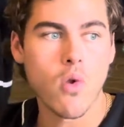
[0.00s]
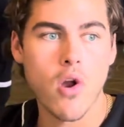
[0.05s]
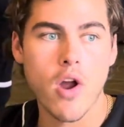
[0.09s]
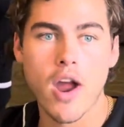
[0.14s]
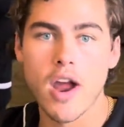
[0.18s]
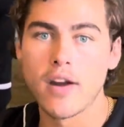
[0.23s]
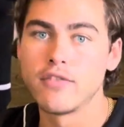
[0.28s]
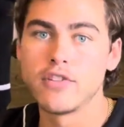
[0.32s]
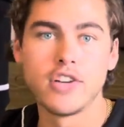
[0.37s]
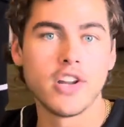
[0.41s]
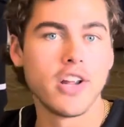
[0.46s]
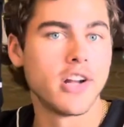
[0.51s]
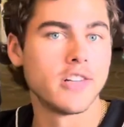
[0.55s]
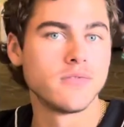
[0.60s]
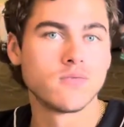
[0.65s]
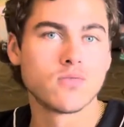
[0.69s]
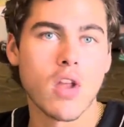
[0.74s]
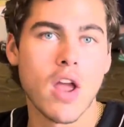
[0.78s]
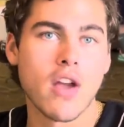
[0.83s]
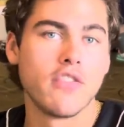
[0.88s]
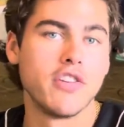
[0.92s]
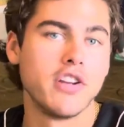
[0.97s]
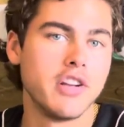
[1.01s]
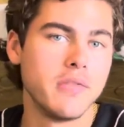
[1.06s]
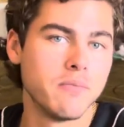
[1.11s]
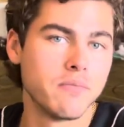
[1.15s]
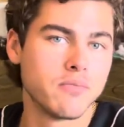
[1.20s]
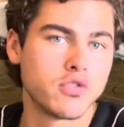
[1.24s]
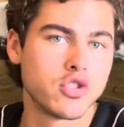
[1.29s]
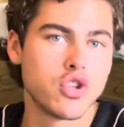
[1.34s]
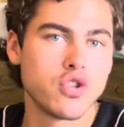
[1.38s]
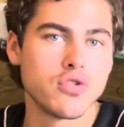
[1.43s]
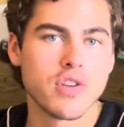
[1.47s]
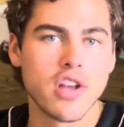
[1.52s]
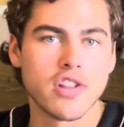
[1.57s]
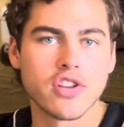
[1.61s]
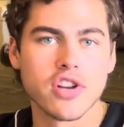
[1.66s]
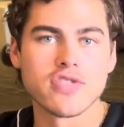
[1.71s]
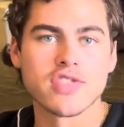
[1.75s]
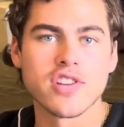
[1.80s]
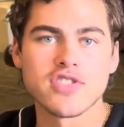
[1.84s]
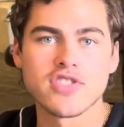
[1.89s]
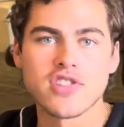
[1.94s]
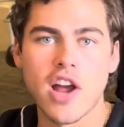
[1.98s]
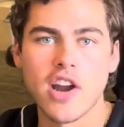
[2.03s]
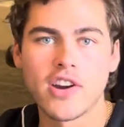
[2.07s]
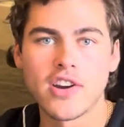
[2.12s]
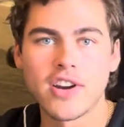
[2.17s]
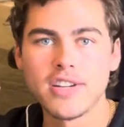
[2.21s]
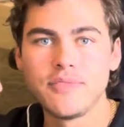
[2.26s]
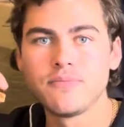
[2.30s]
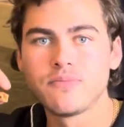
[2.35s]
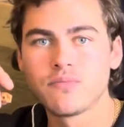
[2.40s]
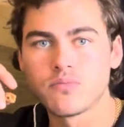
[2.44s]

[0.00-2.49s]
every day, every Tuesday, Thursday, Saturday.